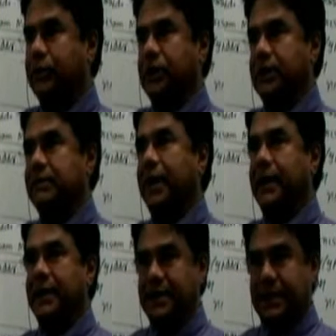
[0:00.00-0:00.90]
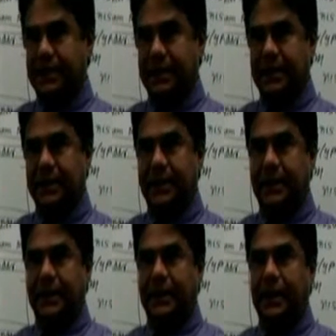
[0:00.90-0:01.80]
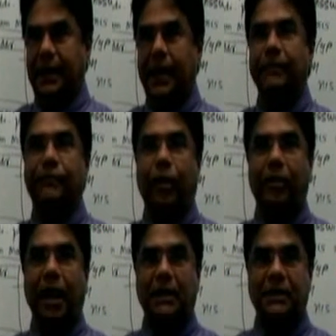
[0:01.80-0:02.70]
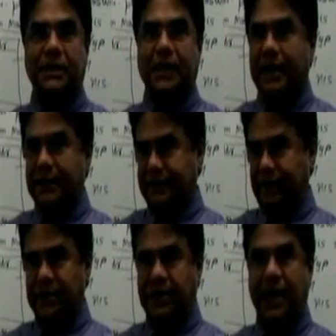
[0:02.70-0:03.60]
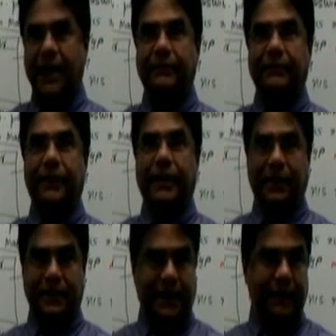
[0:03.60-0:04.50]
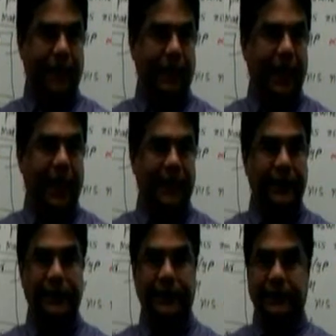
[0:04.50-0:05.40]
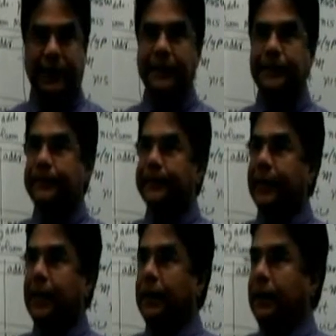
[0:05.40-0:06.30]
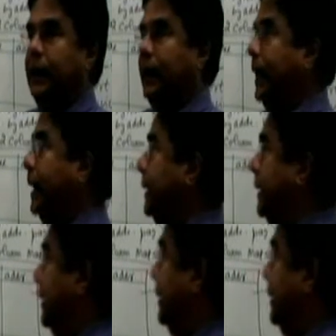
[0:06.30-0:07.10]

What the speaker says: options minus M for master, S for slave, C for client, right? And